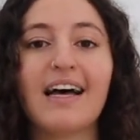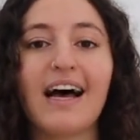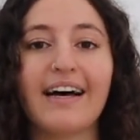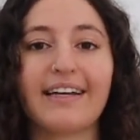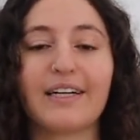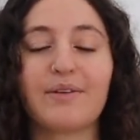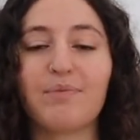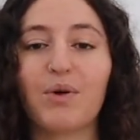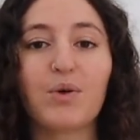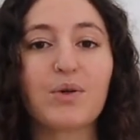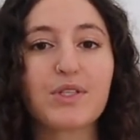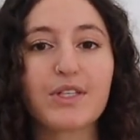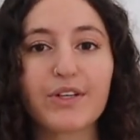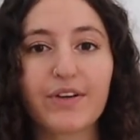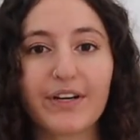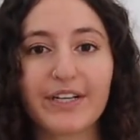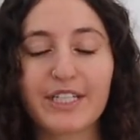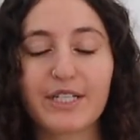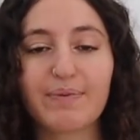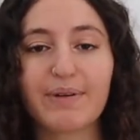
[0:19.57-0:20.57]
And I'm also
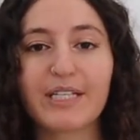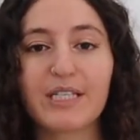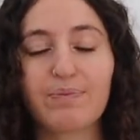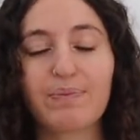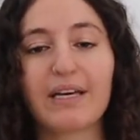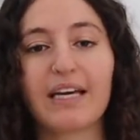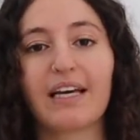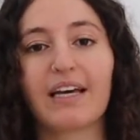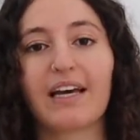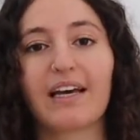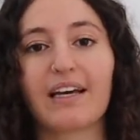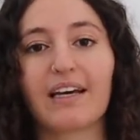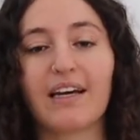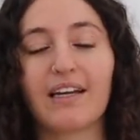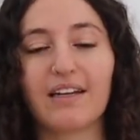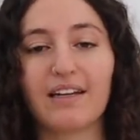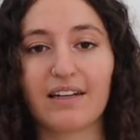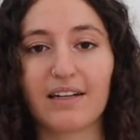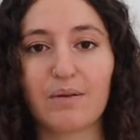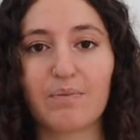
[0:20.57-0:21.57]
going to be speaking a
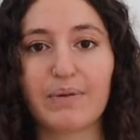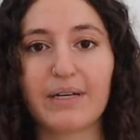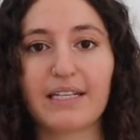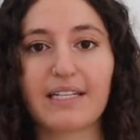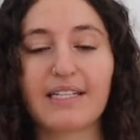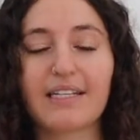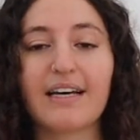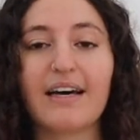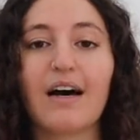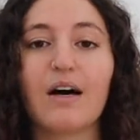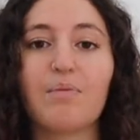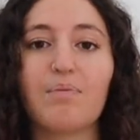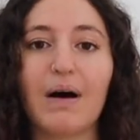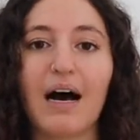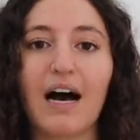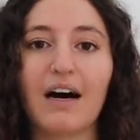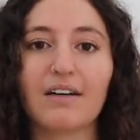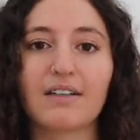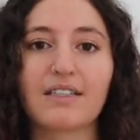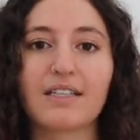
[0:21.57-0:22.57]
little bit
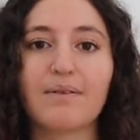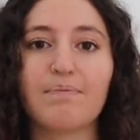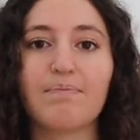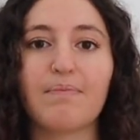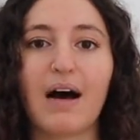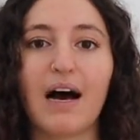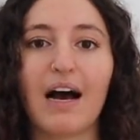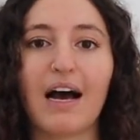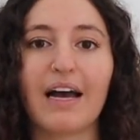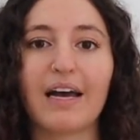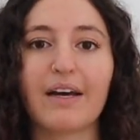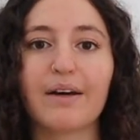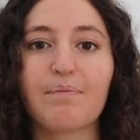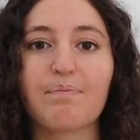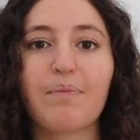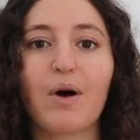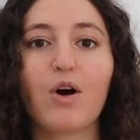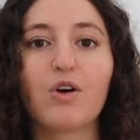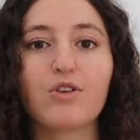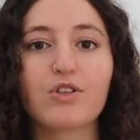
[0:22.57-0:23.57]
about my
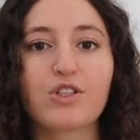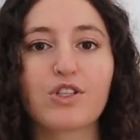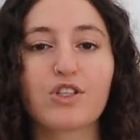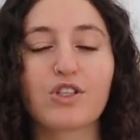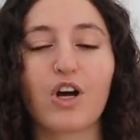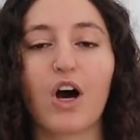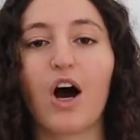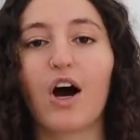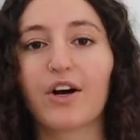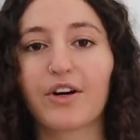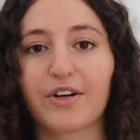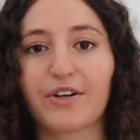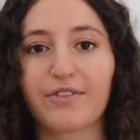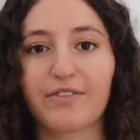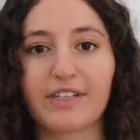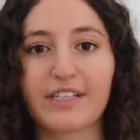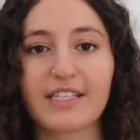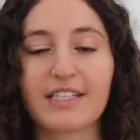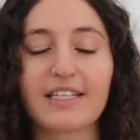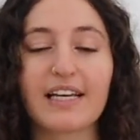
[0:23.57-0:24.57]

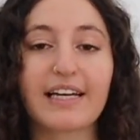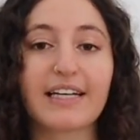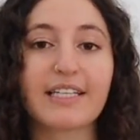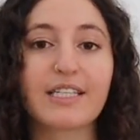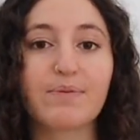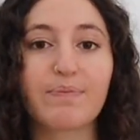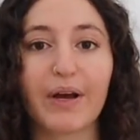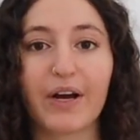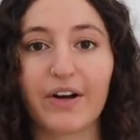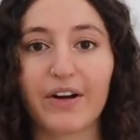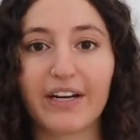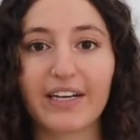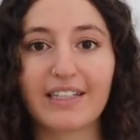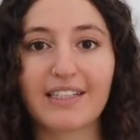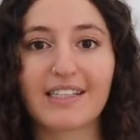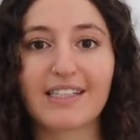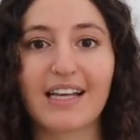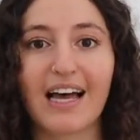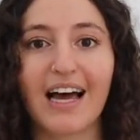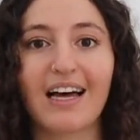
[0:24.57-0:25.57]
post-Ocrevus
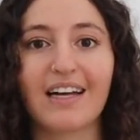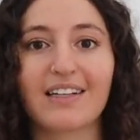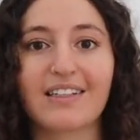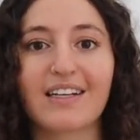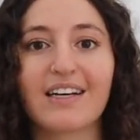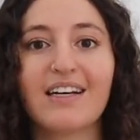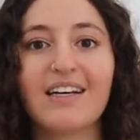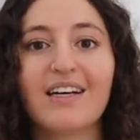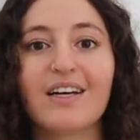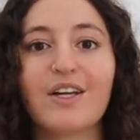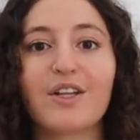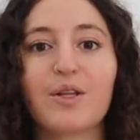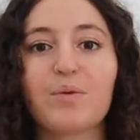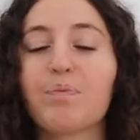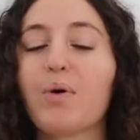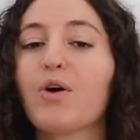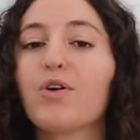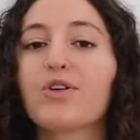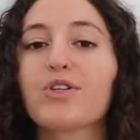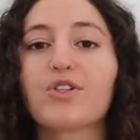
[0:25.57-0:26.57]
experience and the
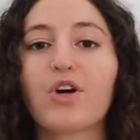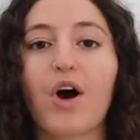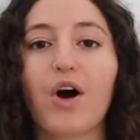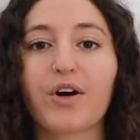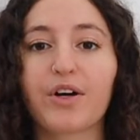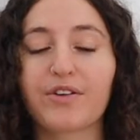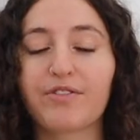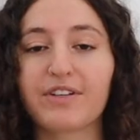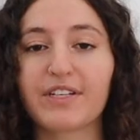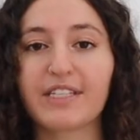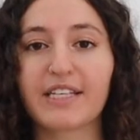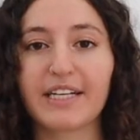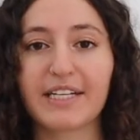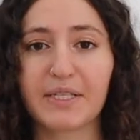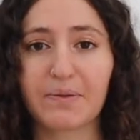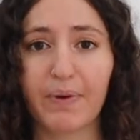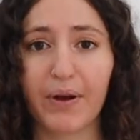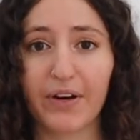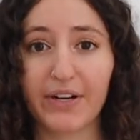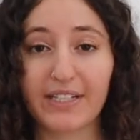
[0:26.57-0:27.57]
post-Ocrevus
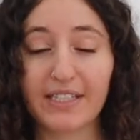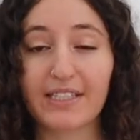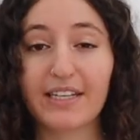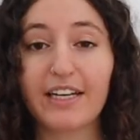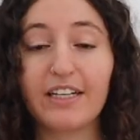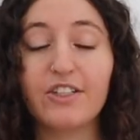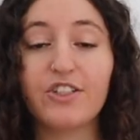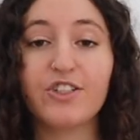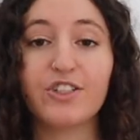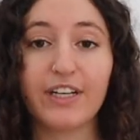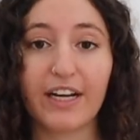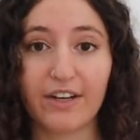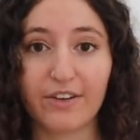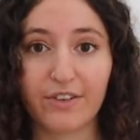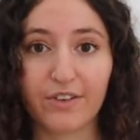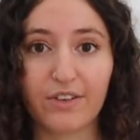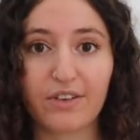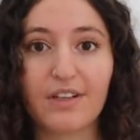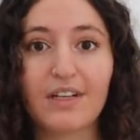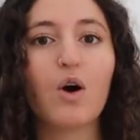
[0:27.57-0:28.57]
experience in
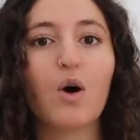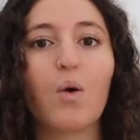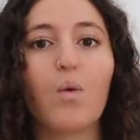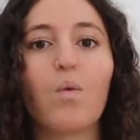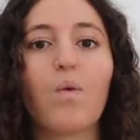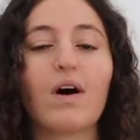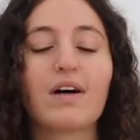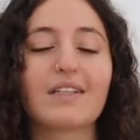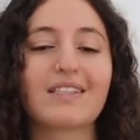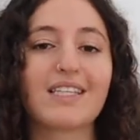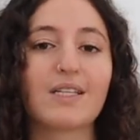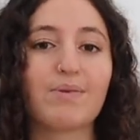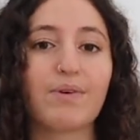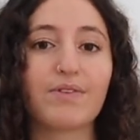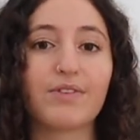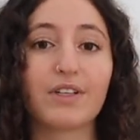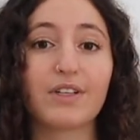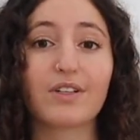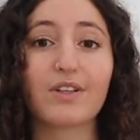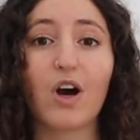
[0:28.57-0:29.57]
general, what some
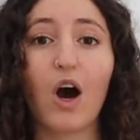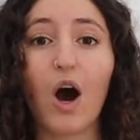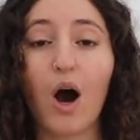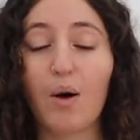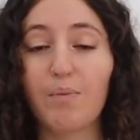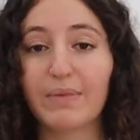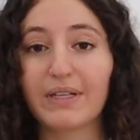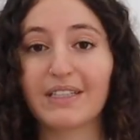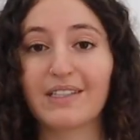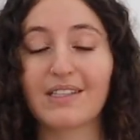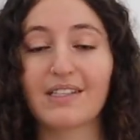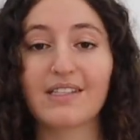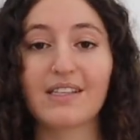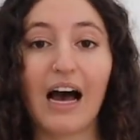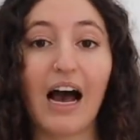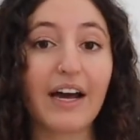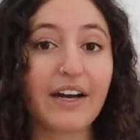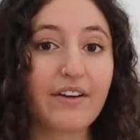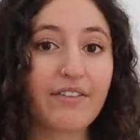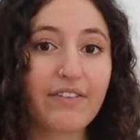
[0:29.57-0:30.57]
of the common
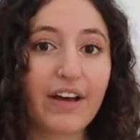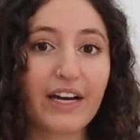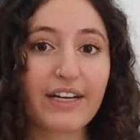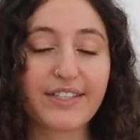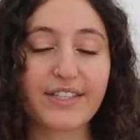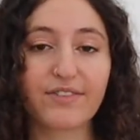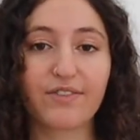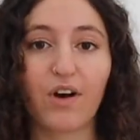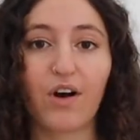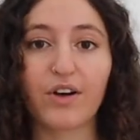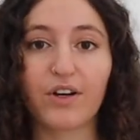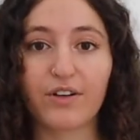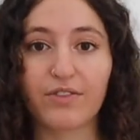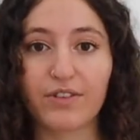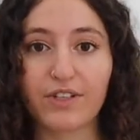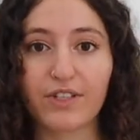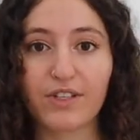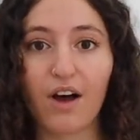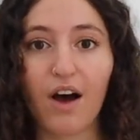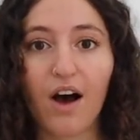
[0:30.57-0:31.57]
side effects of
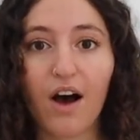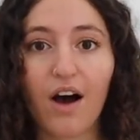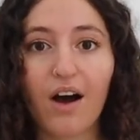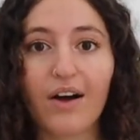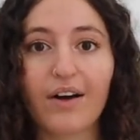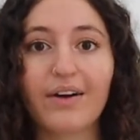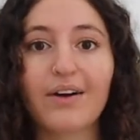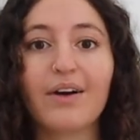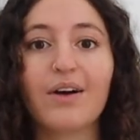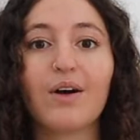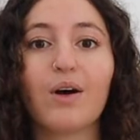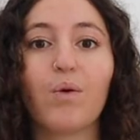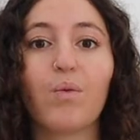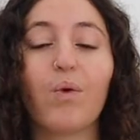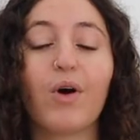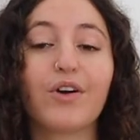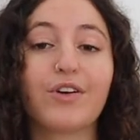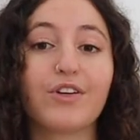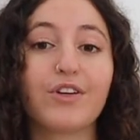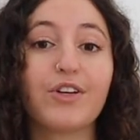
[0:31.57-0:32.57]
Ocrevus are,
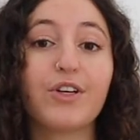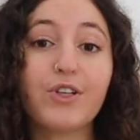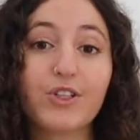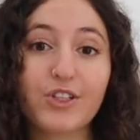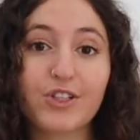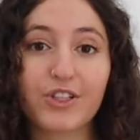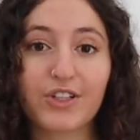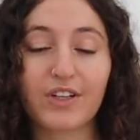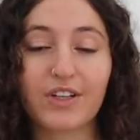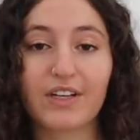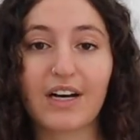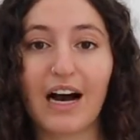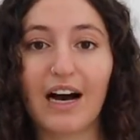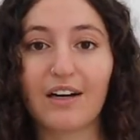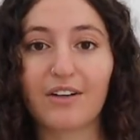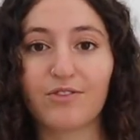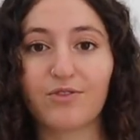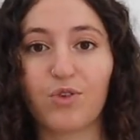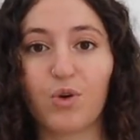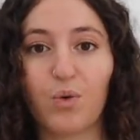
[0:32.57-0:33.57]
what you should look
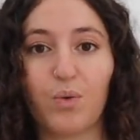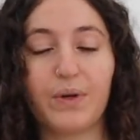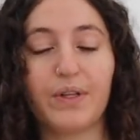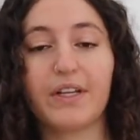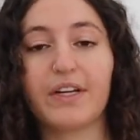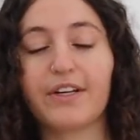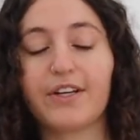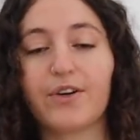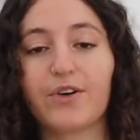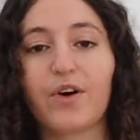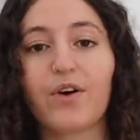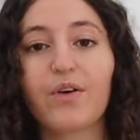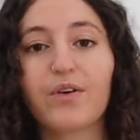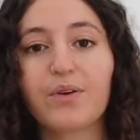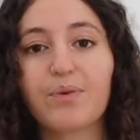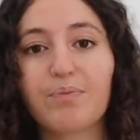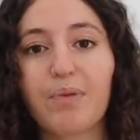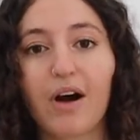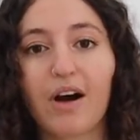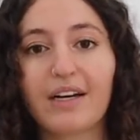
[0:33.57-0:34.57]
out for within your
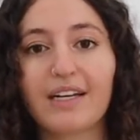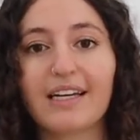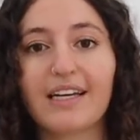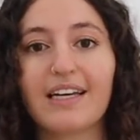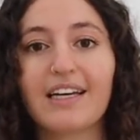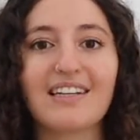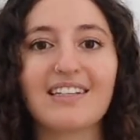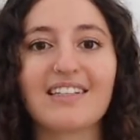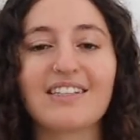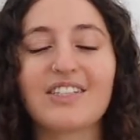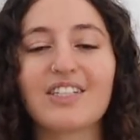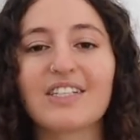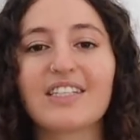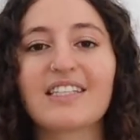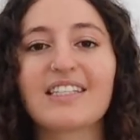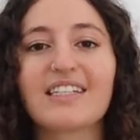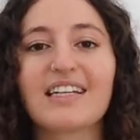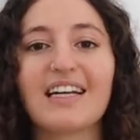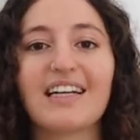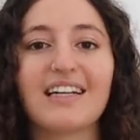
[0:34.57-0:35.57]
own body, and
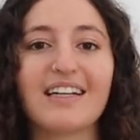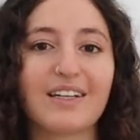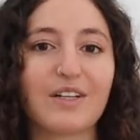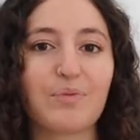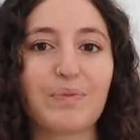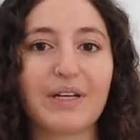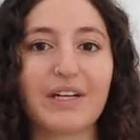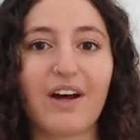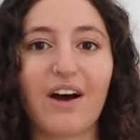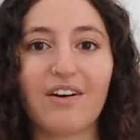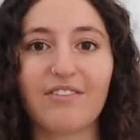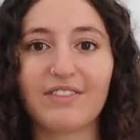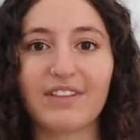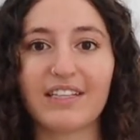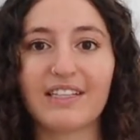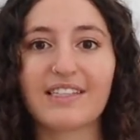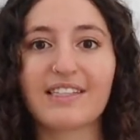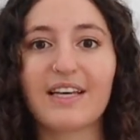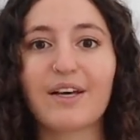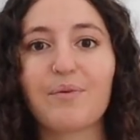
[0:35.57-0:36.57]
just a little bit of
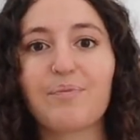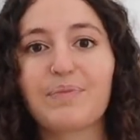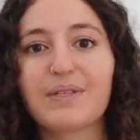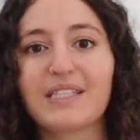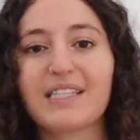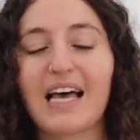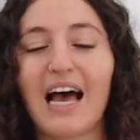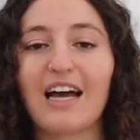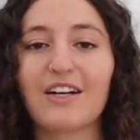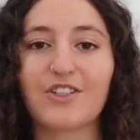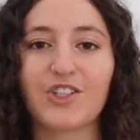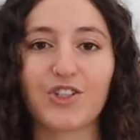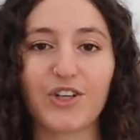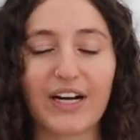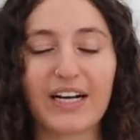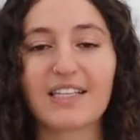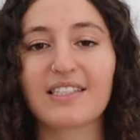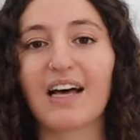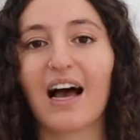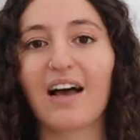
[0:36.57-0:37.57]
the tips and
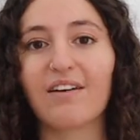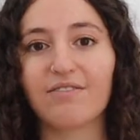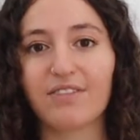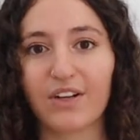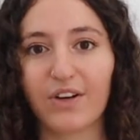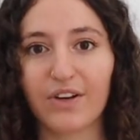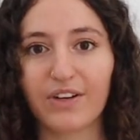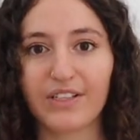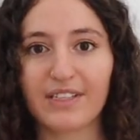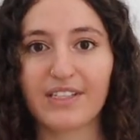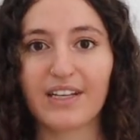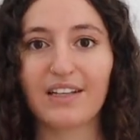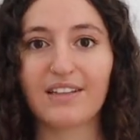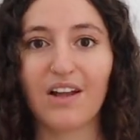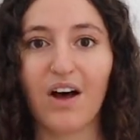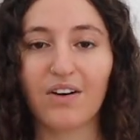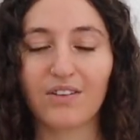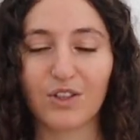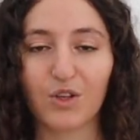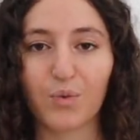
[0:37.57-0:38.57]
tricks I've learned
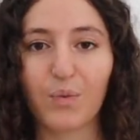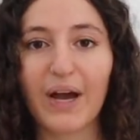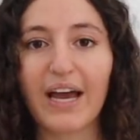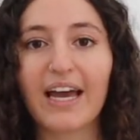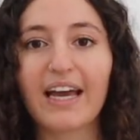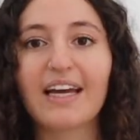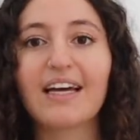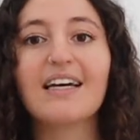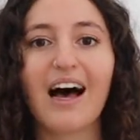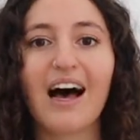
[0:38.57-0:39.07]
along the way.